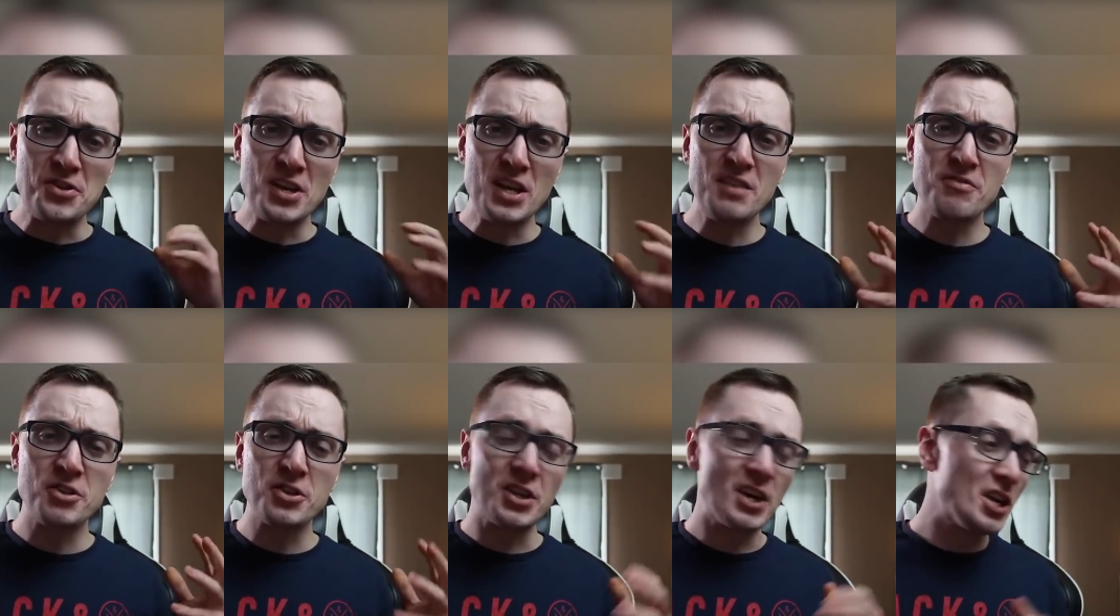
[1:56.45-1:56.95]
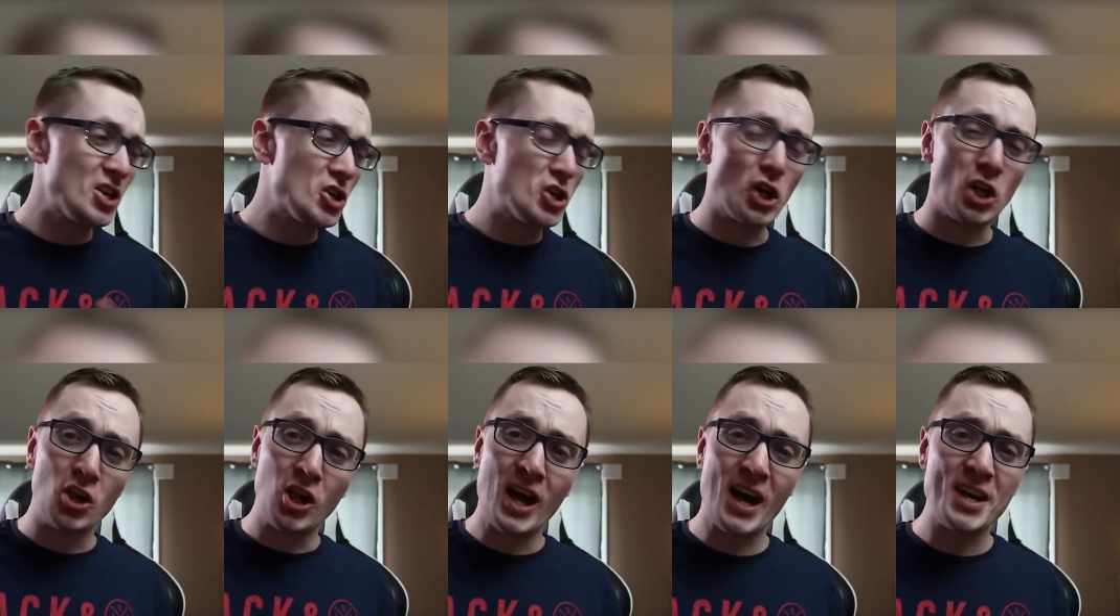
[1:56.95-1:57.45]
David and
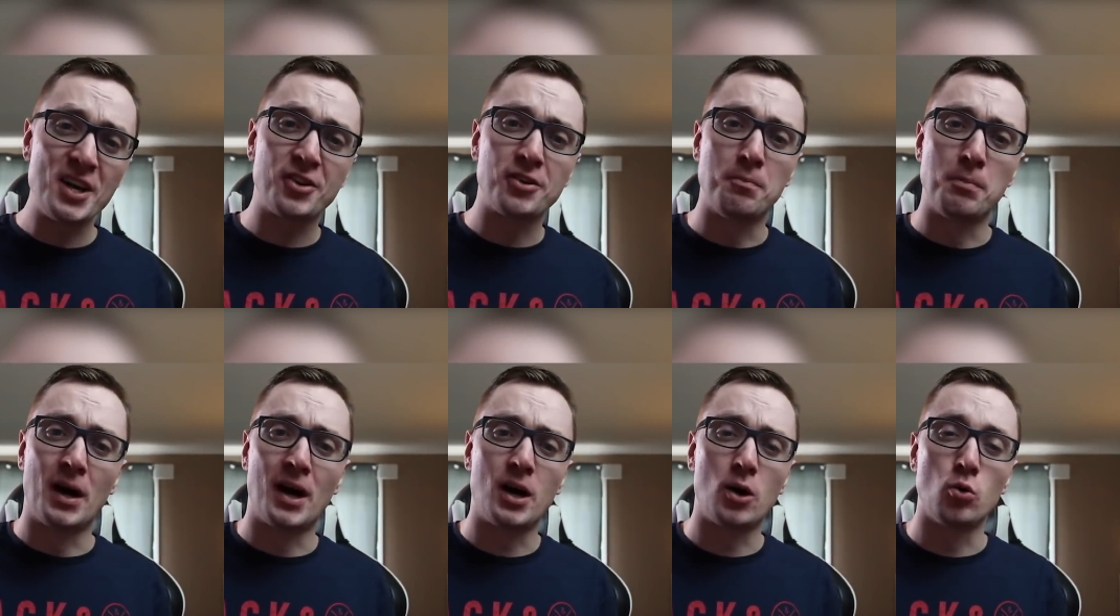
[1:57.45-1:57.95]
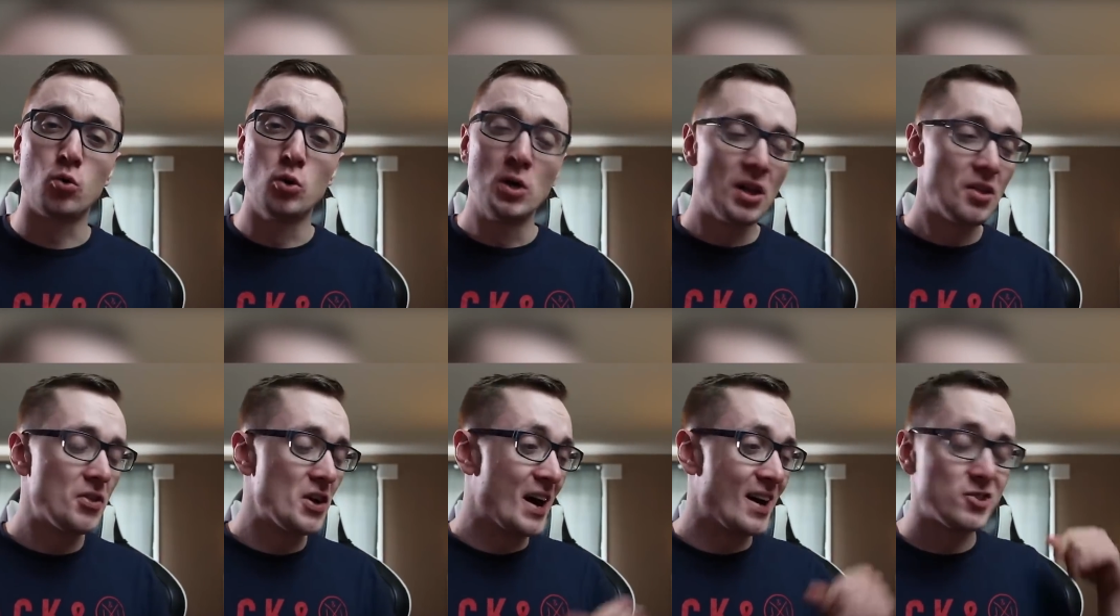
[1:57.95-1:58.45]
Goliath battle
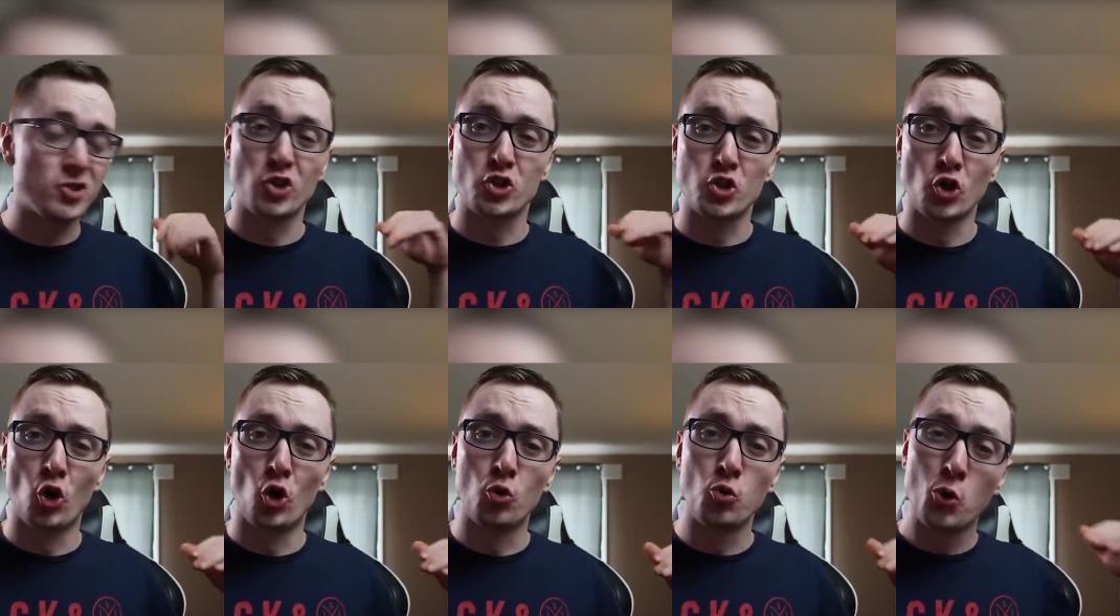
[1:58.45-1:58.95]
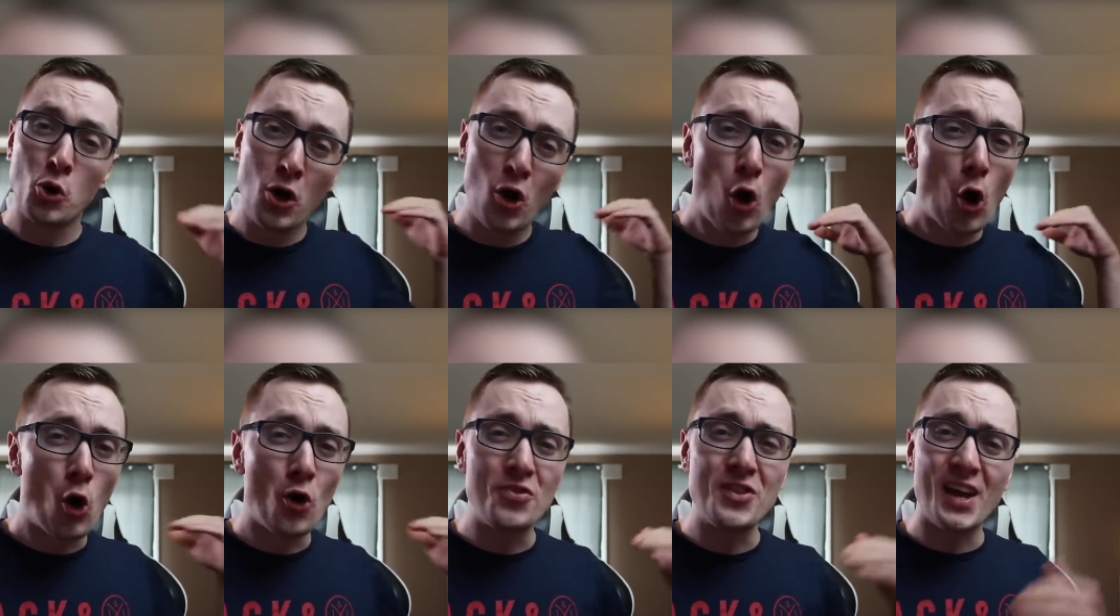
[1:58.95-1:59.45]
that has us all
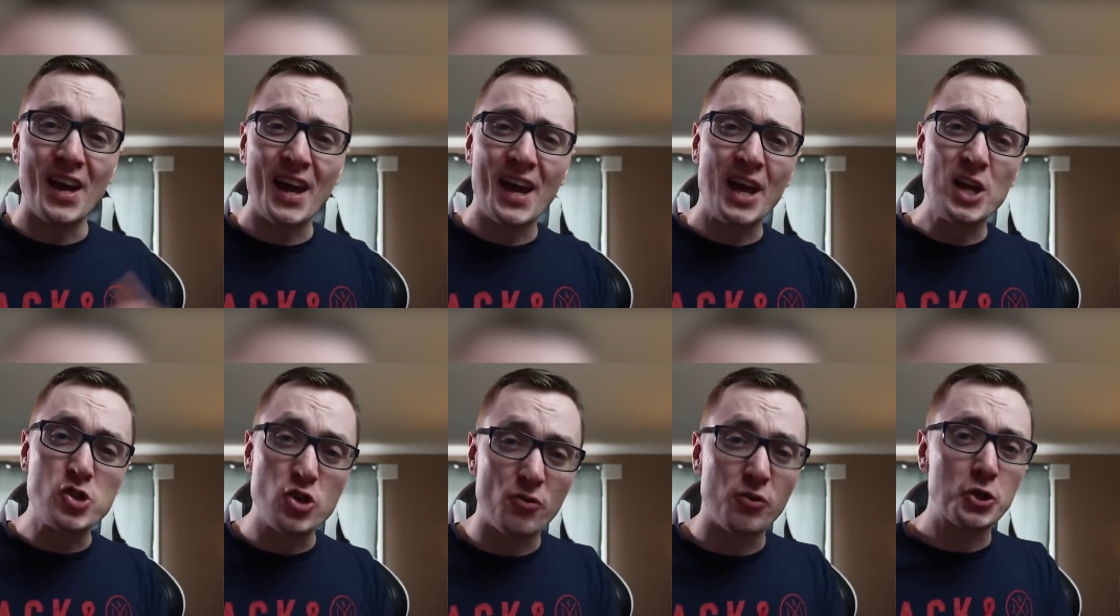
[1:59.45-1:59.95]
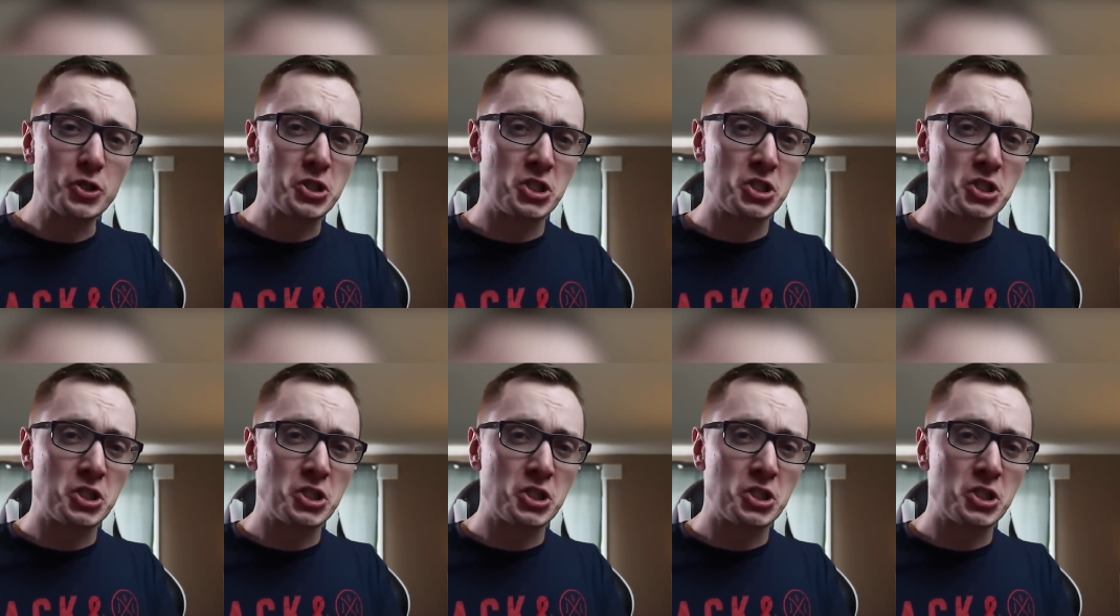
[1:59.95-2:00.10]
on the edge of our